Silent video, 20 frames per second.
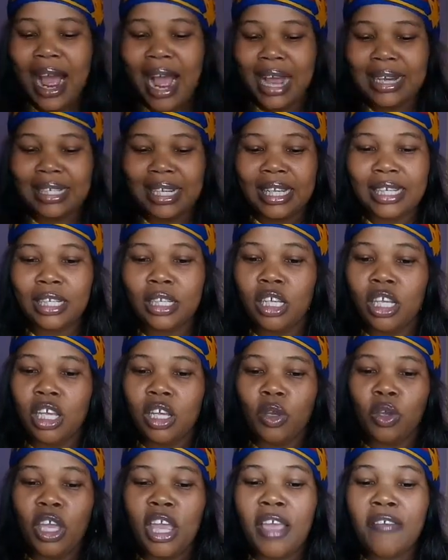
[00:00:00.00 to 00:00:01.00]
And then
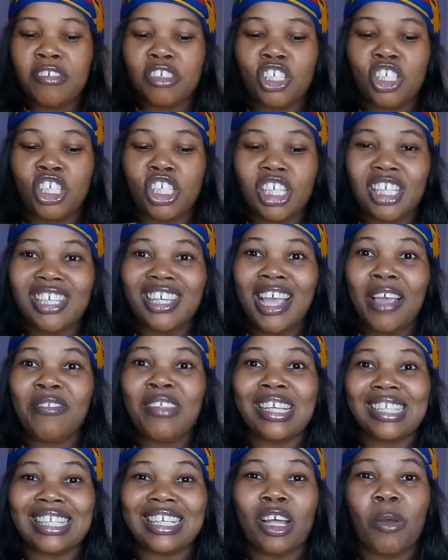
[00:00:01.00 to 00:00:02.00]
if
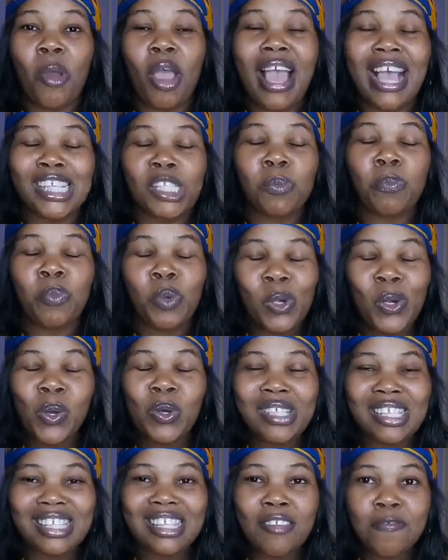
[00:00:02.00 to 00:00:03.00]
there's an
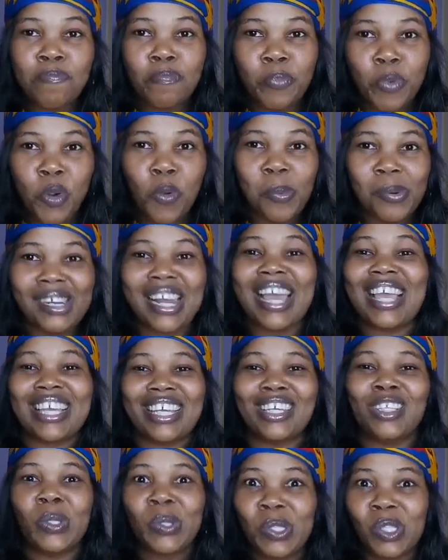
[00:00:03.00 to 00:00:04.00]
explosive poop,
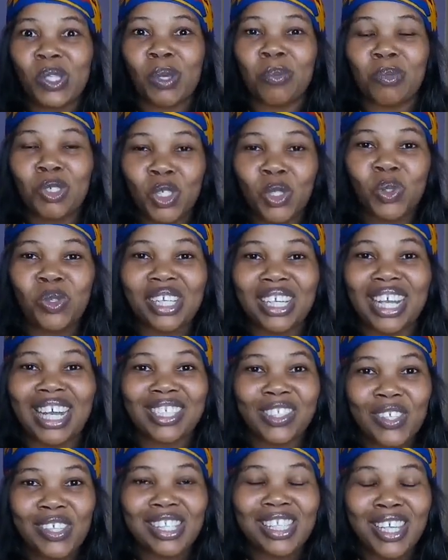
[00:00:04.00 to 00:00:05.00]
like, you know, some children
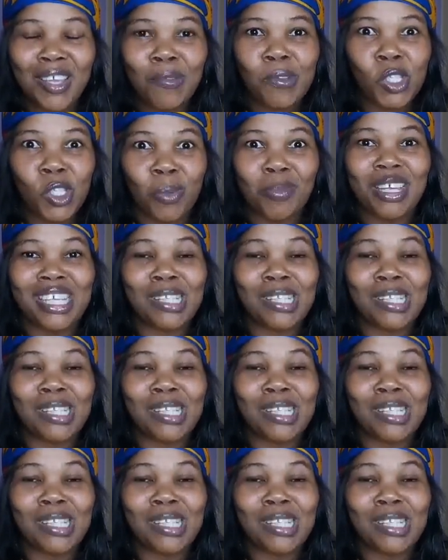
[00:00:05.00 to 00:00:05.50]
can just give you some